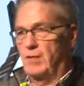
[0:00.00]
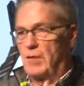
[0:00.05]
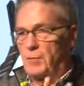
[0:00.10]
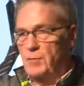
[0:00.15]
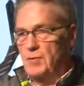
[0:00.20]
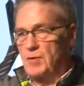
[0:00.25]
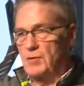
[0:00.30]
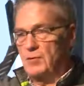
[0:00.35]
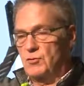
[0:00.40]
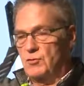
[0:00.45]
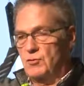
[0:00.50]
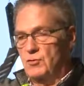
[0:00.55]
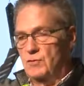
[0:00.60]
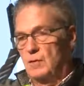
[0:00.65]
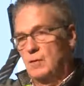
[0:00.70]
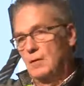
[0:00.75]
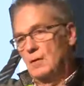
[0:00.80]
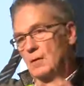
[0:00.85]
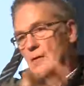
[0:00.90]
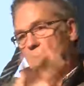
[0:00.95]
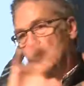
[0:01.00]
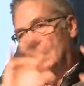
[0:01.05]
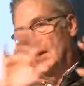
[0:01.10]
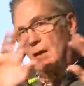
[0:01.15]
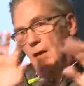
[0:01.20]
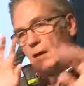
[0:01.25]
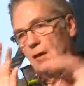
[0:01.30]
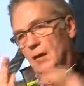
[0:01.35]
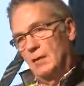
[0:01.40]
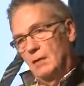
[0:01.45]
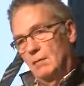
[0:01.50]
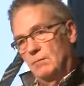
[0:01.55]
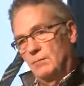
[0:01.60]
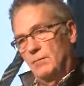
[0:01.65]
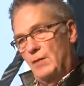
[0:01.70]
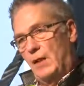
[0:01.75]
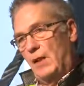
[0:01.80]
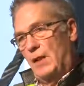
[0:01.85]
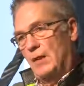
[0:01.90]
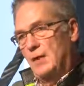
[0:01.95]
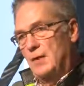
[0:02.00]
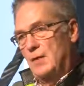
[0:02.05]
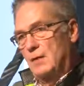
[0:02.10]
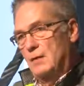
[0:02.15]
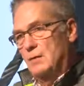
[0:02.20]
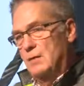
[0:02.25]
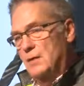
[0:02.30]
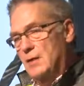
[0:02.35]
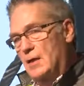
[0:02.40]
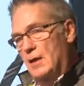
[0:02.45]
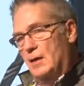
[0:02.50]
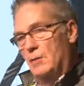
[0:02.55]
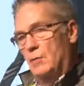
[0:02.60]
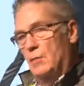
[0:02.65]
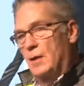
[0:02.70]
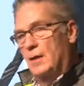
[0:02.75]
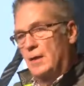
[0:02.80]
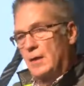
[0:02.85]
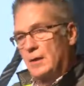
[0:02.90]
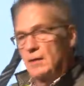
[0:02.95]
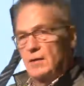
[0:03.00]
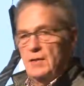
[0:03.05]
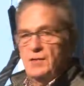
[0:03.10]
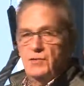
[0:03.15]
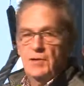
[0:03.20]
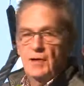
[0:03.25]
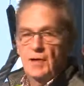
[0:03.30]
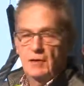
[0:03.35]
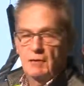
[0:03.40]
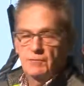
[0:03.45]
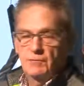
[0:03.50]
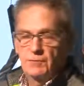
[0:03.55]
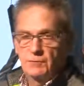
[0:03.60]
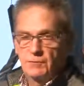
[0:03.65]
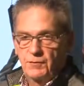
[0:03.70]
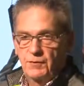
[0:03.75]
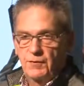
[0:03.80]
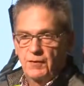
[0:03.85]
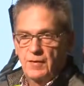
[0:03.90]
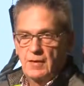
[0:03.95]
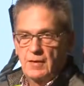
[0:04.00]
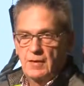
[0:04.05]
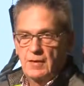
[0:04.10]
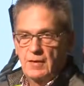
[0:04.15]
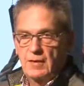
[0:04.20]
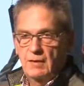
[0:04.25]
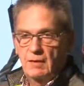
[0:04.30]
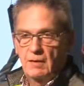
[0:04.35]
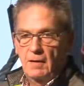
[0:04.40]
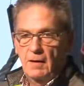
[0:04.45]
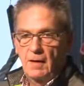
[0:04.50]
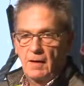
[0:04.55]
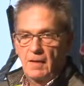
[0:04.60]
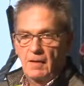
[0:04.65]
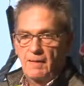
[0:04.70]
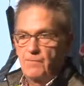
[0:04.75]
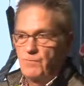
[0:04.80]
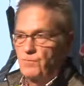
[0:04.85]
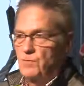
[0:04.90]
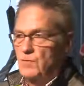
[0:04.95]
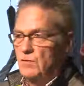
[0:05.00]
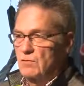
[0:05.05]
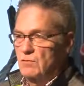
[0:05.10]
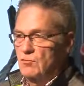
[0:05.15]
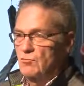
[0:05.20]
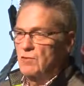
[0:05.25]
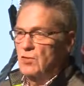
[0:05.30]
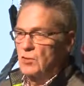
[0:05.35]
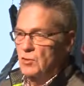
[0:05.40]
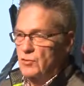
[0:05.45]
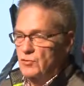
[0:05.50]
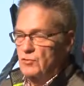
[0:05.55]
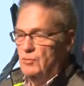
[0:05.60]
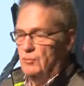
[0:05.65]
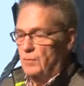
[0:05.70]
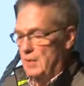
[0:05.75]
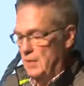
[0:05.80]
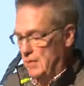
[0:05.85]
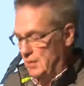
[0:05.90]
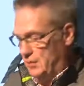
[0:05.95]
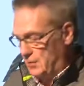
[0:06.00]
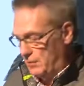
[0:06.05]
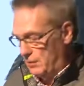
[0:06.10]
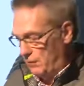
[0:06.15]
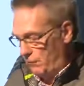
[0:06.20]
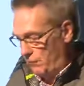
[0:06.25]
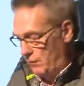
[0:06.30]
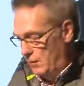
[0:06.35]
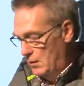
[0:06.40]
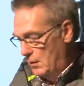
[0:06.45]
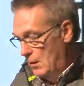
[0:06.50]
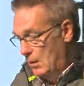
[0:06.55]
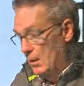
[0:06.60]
hippie-ish. Uh, hacking and DIYing, that's kind of fairly um, traditional maker stuff.